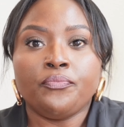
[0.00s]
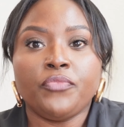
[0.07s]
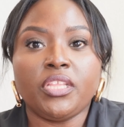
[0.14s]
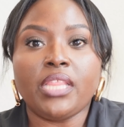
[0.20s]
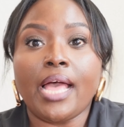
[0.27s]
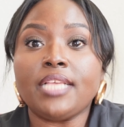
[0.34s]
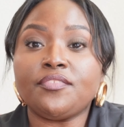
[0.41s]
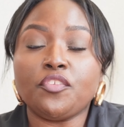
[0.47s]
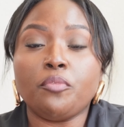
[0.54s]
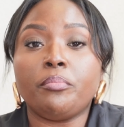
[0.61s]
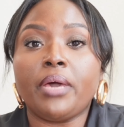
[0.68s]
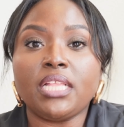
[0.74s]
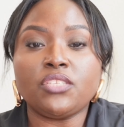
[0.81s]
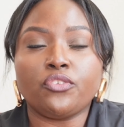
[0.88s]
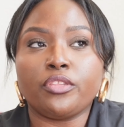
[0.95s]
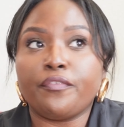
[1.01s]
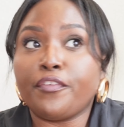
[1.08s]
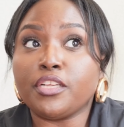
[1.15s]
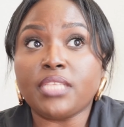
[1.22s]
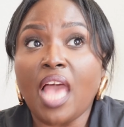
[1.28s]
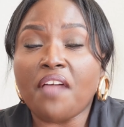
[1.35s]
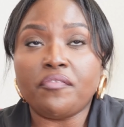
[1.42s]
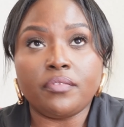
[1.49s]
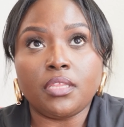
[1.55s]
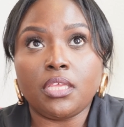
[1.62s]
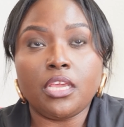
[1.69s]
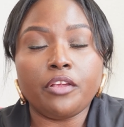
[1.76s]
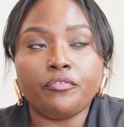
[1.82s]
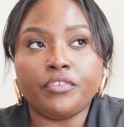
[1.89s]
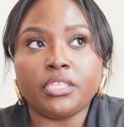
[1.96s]
the last few months or the first half of the
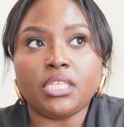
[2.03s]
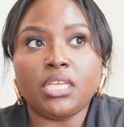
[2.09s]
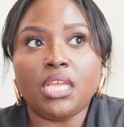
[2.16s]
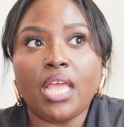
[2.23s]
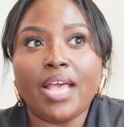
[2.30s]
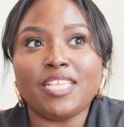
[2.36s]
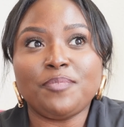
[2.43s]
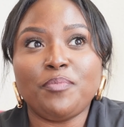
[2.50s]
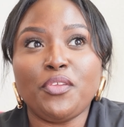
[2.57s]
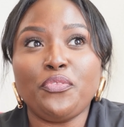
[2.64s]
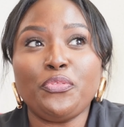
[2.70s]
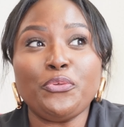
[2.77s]
year really has been